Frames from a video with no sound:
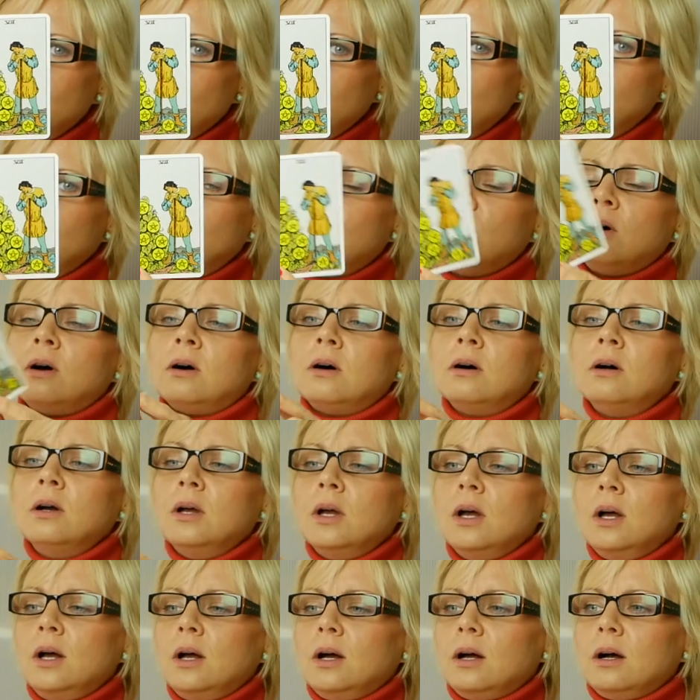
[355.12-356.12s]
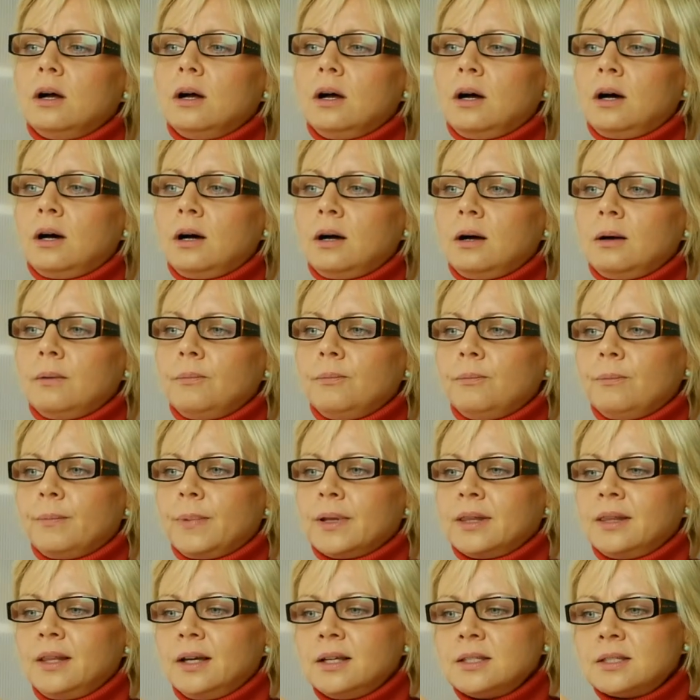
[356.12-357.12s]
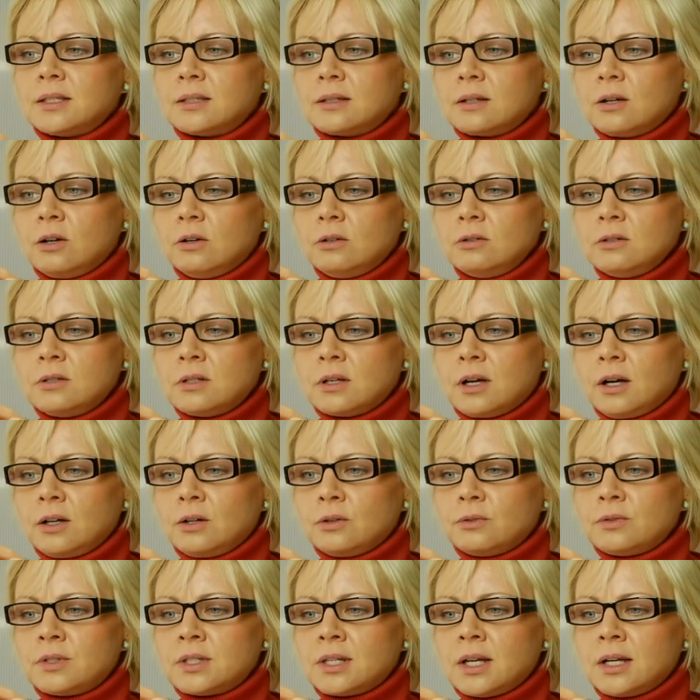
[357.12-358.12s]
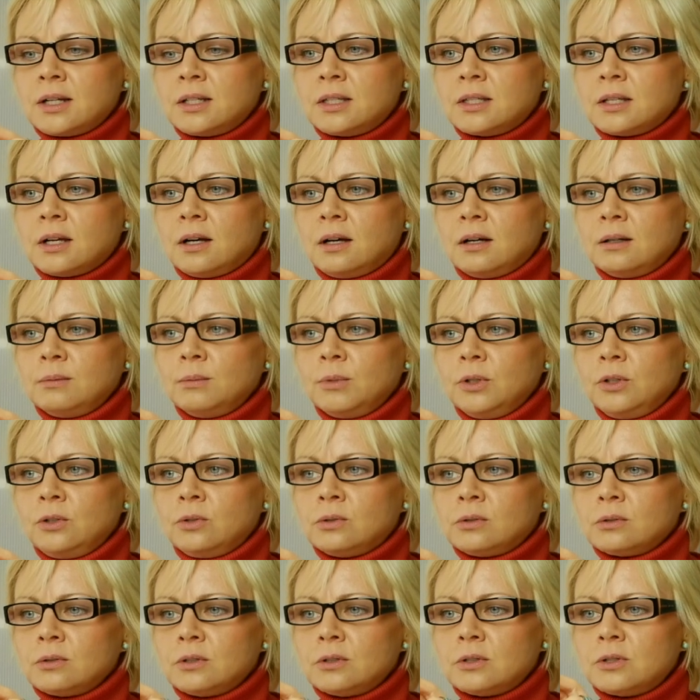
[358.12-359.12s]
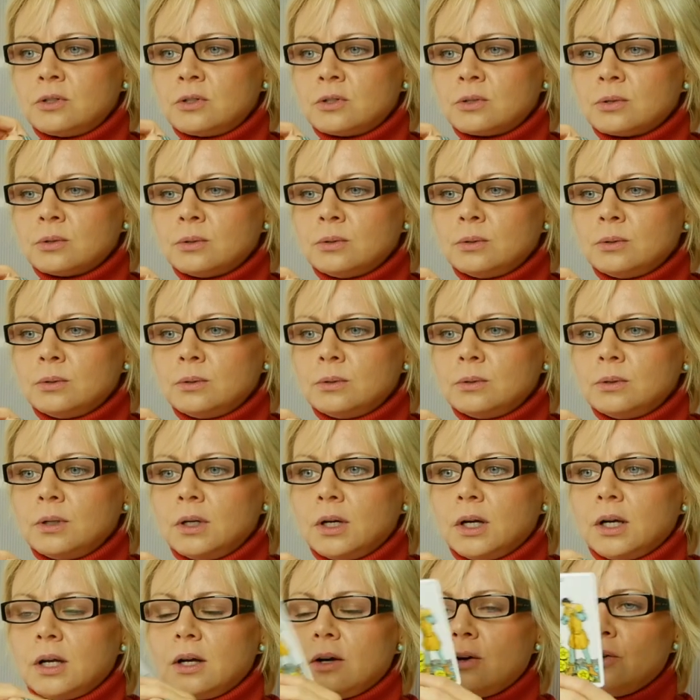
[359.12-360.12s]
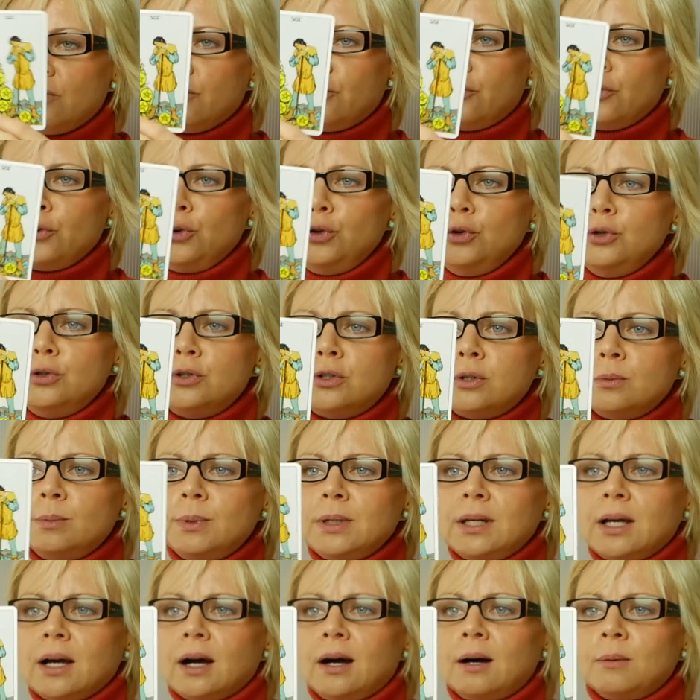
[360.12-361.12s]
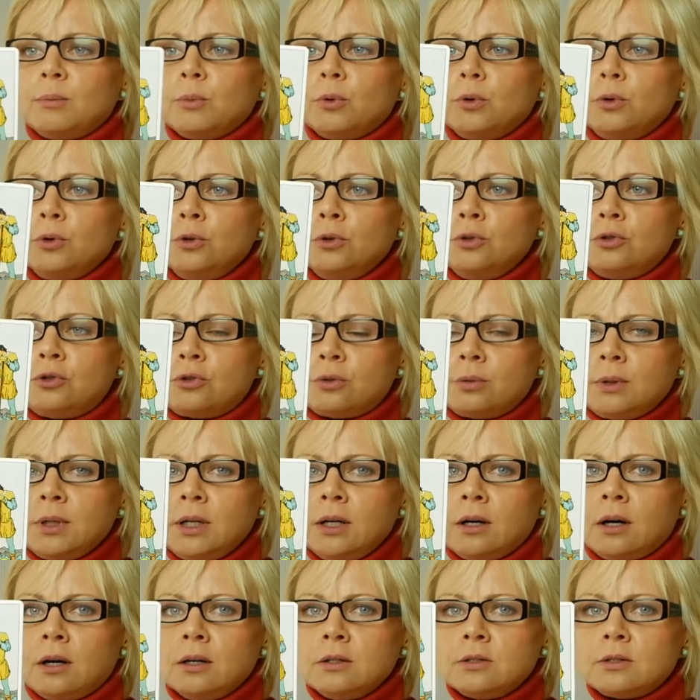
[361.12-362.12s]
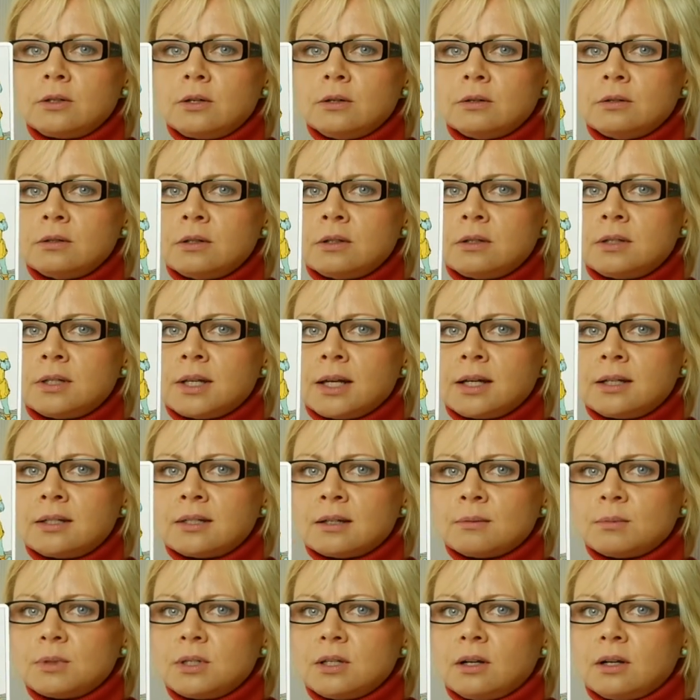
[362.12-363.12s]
who you are. But that's going to kind of take time in order for you to become who you truly are. It's going to take some